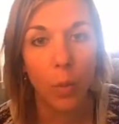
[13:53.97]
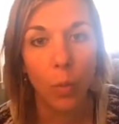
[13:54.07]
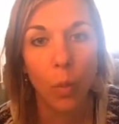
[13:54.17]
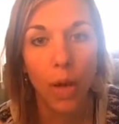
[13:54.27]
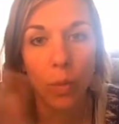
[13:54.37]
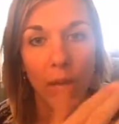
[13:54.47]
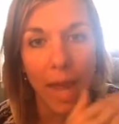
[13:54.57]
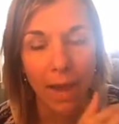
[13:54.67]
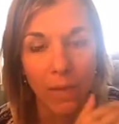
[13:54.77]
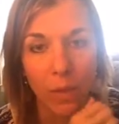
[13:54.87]
what we
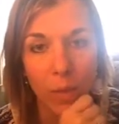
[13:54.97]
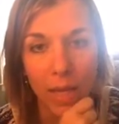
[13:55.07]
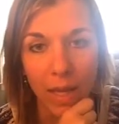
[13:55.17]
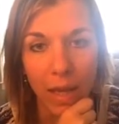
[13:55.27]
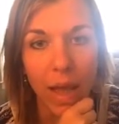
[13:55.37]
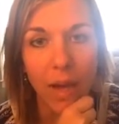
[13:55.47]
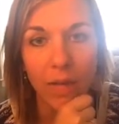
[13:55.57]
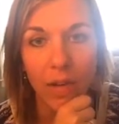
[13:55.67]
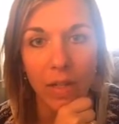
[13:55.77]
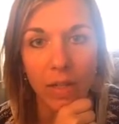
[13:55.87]
have in the week ahead
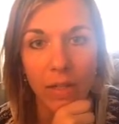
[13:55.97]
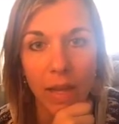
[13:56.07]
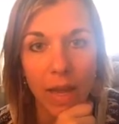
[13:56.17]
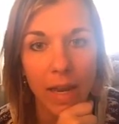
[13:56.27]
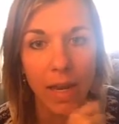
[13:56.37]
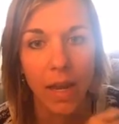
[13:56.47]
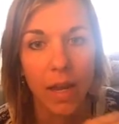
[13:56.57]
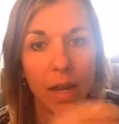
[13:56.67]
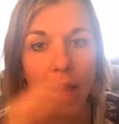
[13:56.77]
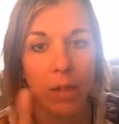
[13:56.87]
of us. And it
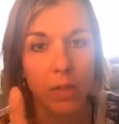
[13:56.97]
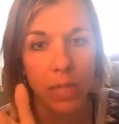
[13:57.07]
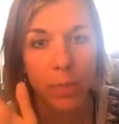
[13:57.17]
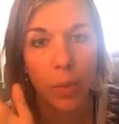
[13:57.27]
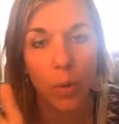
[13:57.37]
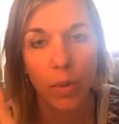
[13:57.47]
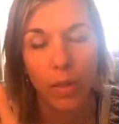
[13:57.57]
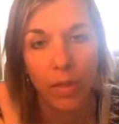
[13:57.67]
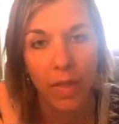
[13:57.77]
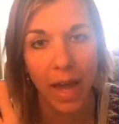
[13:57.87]
allows us both
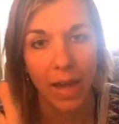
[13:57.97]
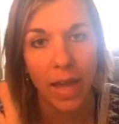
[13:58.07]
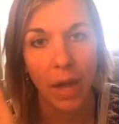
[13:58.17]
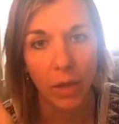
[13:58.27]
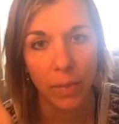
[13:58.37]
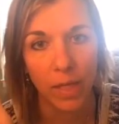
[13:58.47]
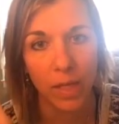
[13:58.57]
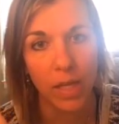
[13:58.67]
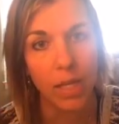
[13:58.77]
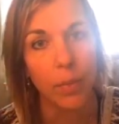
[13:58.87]
that
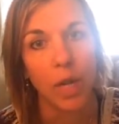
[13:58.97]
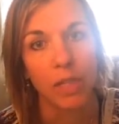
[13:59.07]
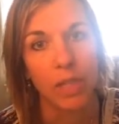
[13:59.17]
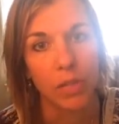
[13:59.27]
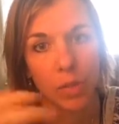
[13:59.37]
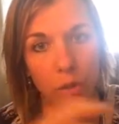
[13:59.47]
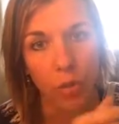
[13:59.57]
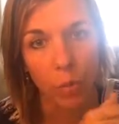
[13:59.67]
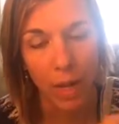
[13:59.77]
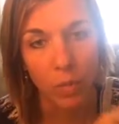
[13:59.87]
accountability to process
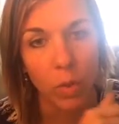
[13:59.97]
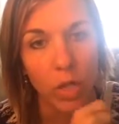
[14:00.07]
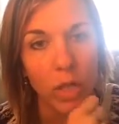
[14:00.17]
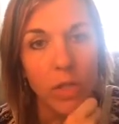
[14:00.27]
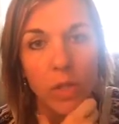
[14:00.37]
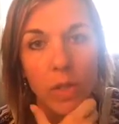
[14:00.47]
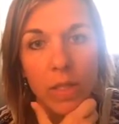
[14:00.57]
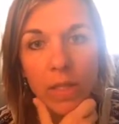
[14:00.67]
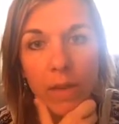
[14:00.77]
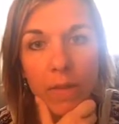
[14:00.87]
through when we're going to do the
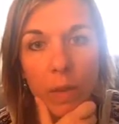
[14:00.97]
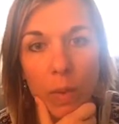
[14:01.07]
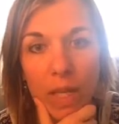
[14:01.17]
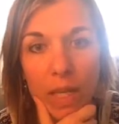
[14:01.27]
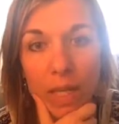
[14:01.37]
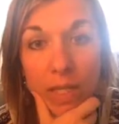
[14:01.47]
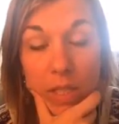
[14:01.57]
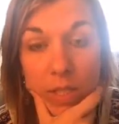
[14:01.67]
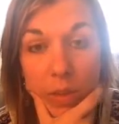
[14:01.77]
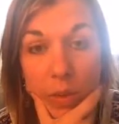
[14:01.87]
stuff that we need
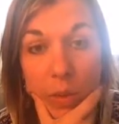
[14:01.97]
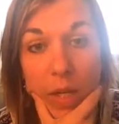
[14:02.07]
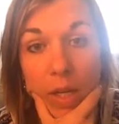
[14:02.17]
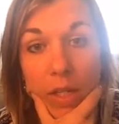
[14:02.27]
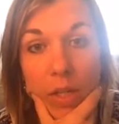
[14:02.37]
to do to